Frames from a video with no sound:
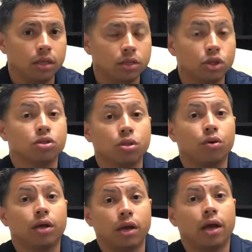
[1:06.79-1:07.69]
They just know
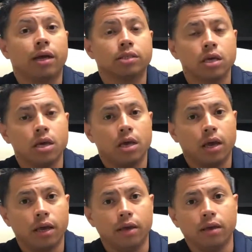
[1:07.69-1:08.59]
that it has
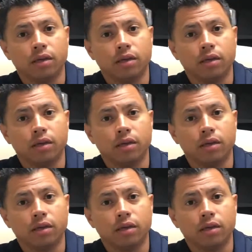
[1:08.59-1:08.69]
a